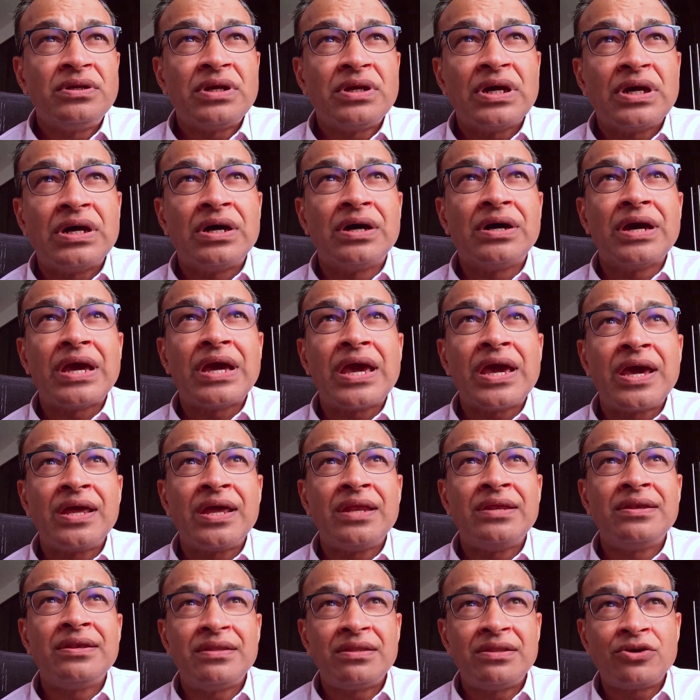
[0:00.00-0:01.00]

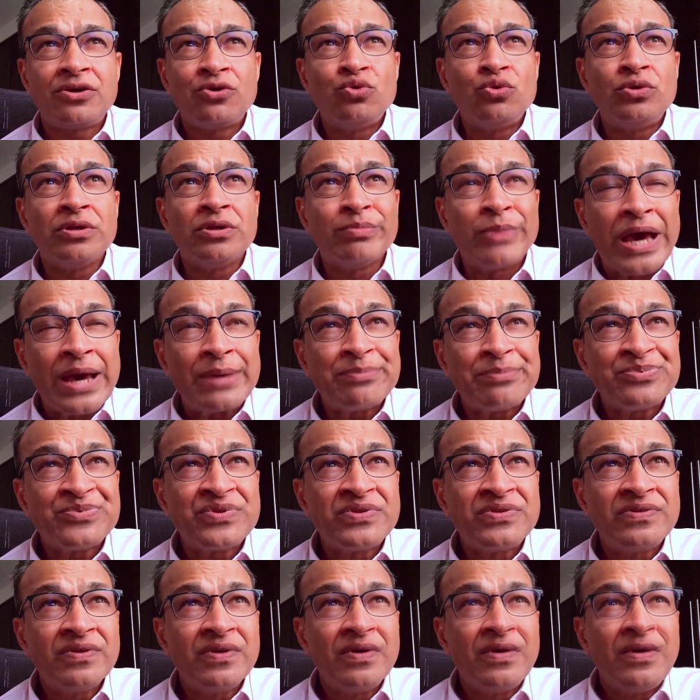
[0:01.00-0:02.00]
and the Google
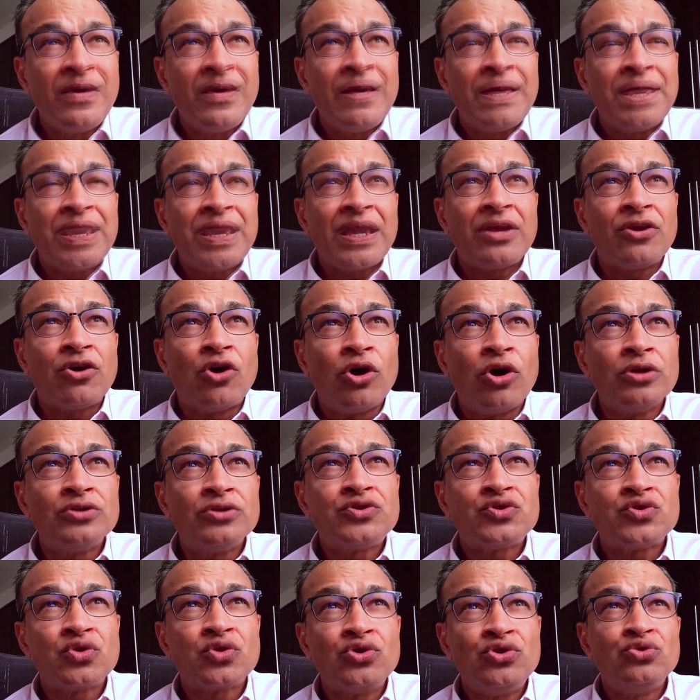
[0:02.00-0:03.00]
Maps, and
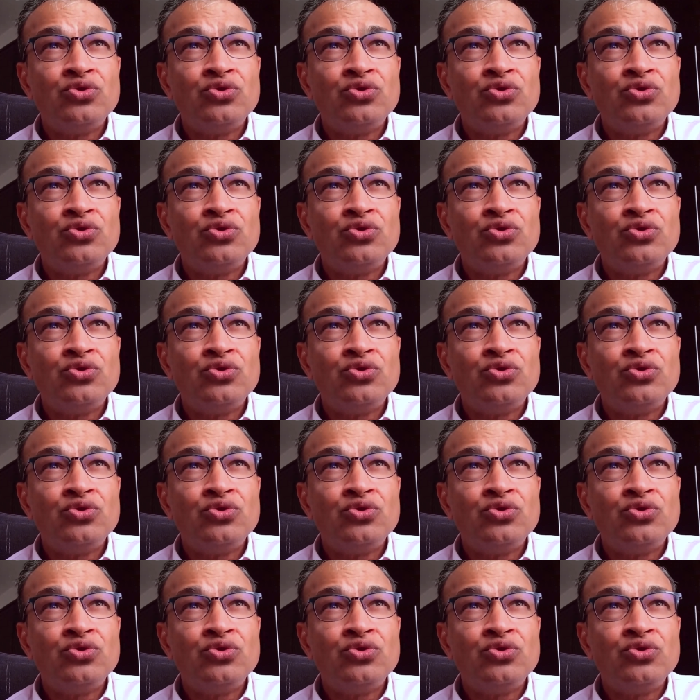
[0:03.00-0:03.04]
also